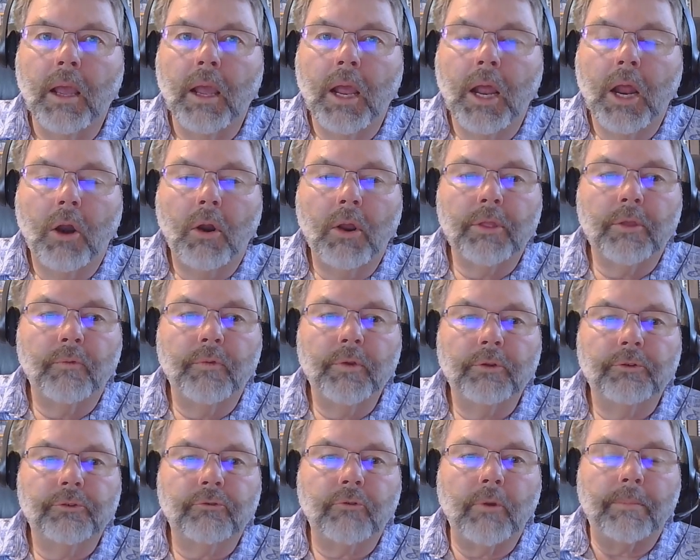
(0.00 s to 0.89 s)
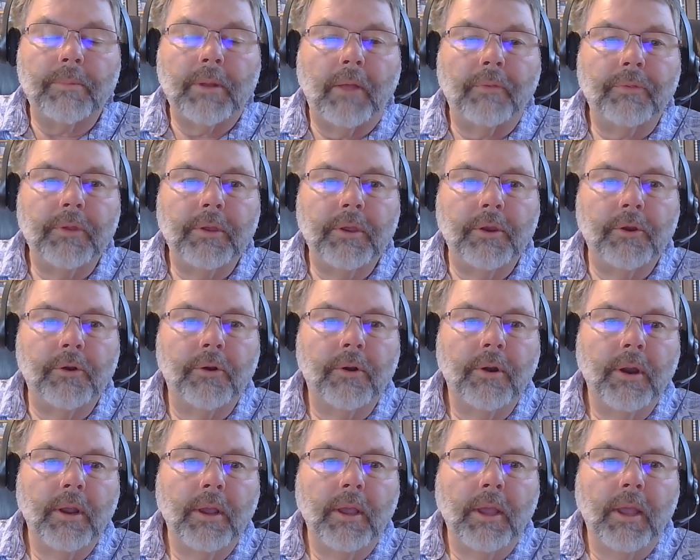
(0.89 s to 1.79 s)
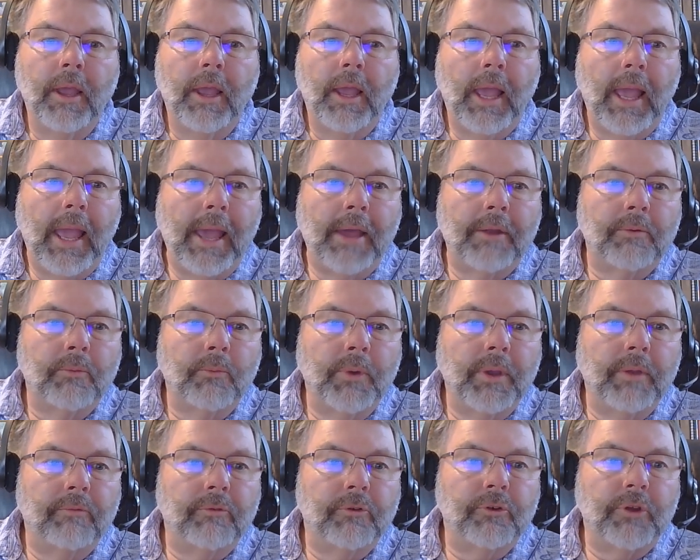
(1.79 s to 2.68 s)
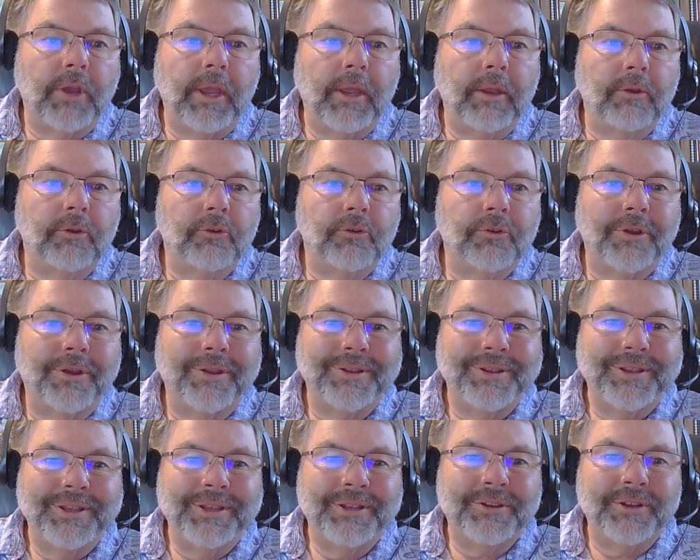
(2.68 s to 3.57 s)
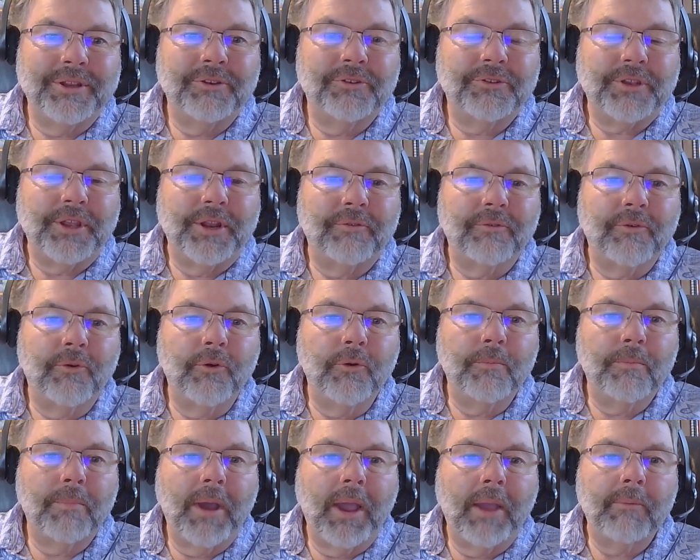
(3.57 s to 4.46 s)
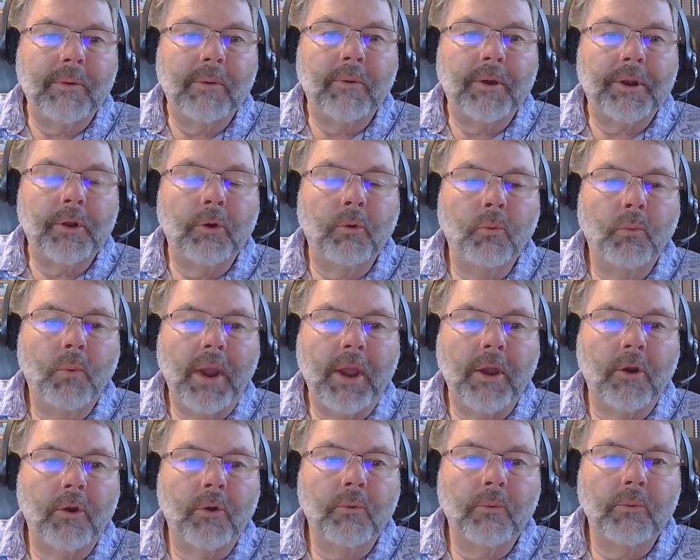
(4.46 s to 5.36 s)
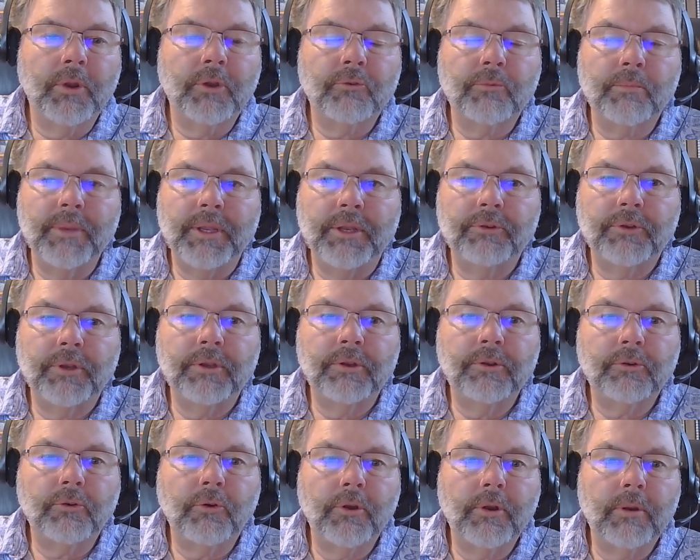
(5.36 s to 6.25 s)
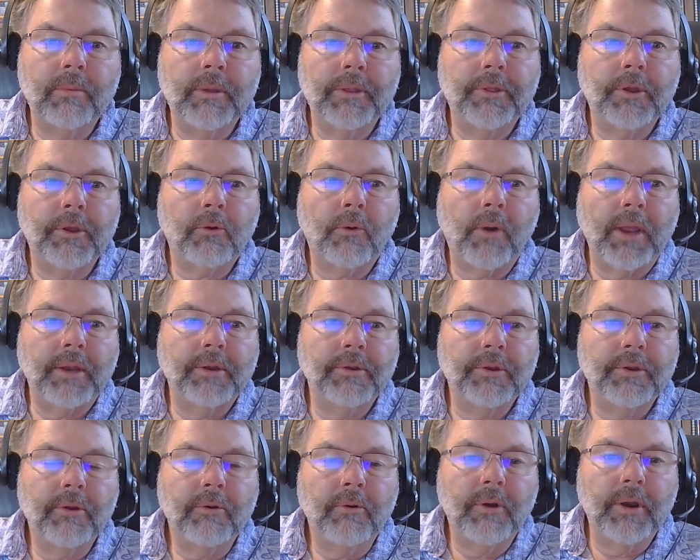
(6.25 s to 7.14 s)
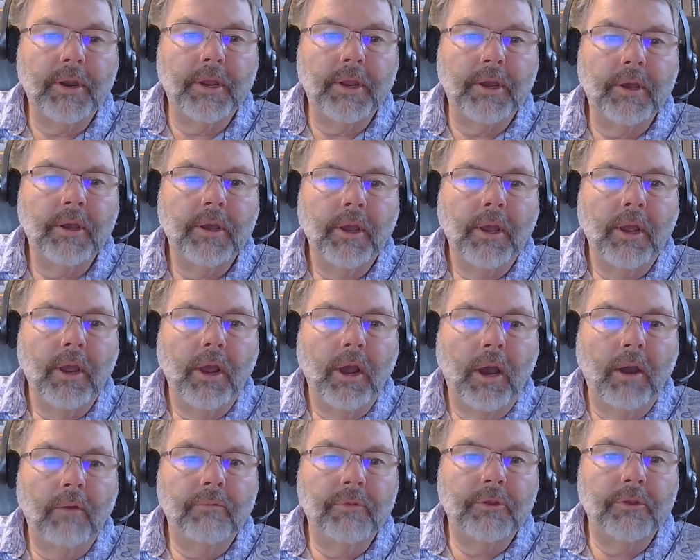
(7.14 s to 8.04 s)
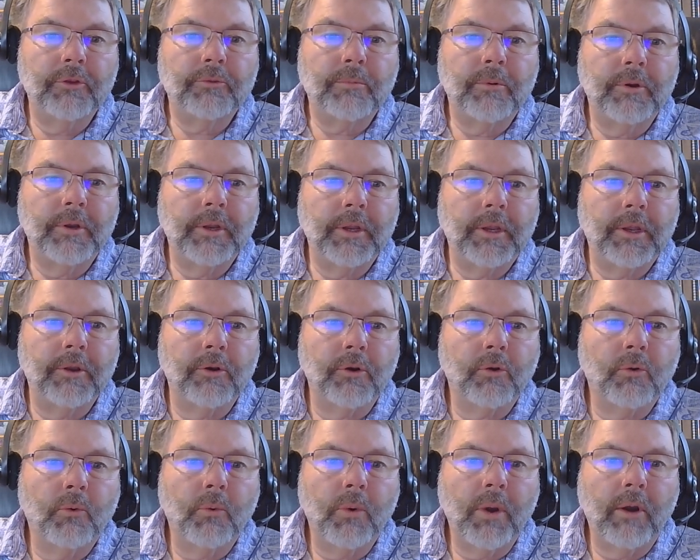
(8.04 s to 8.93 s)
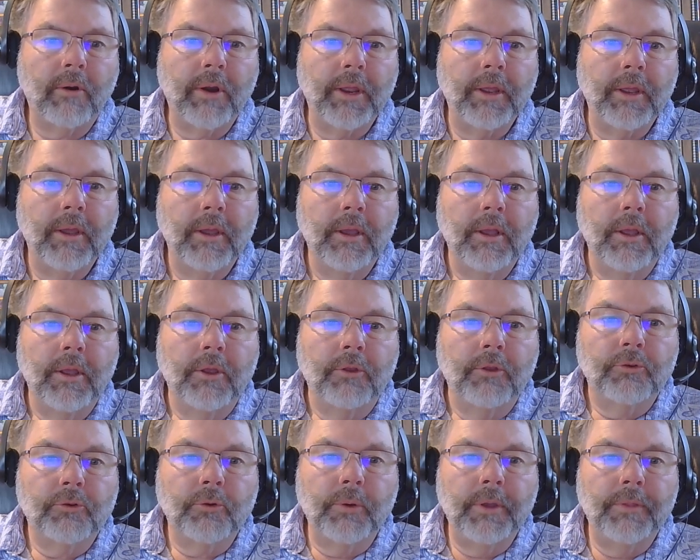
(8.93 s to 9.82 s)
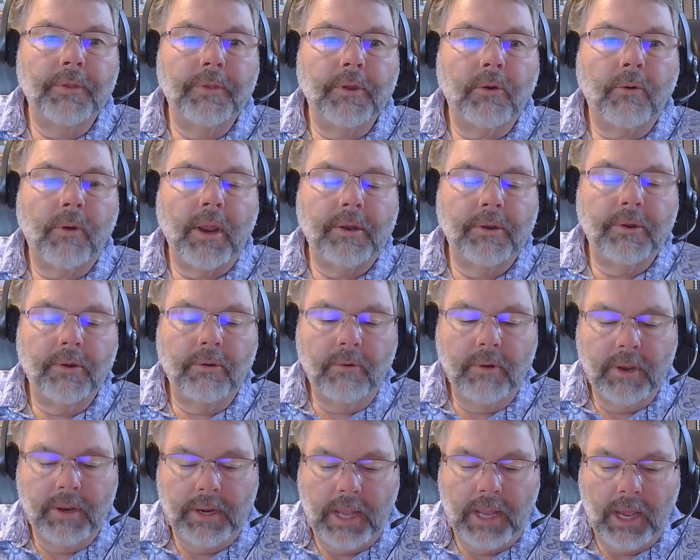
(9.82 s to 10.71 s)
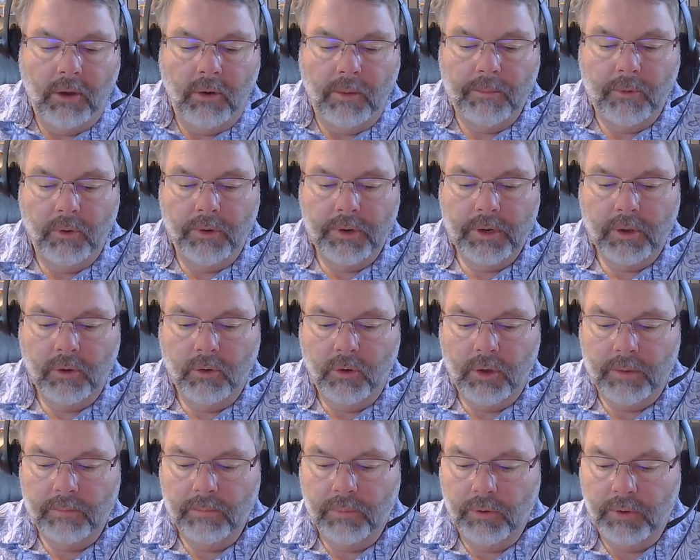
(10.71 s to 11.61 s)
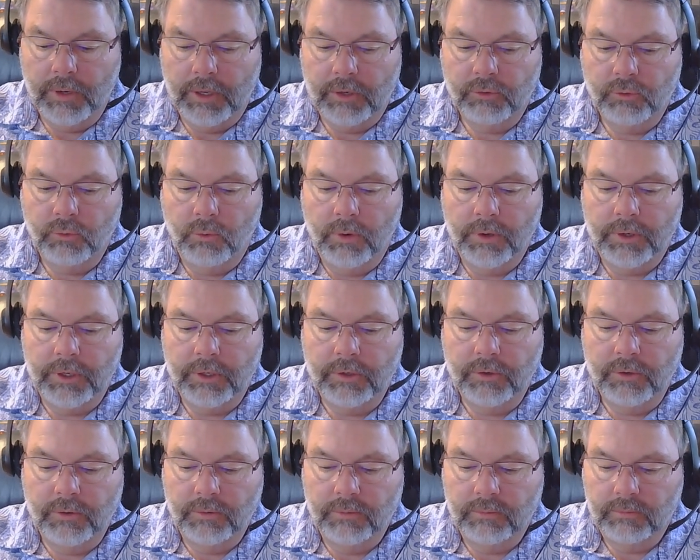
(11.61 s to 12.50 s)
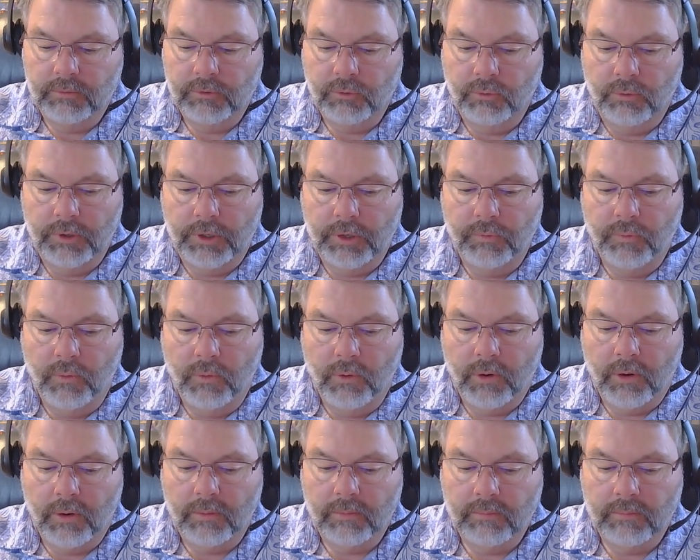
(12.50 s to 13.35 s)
All right, the field stripped out the year, and we've changed it. Instead of group by, we want a where, which means it is going to be the criteria of this particular query. So in the criteria now, I'm going to go ahead and put in 2024.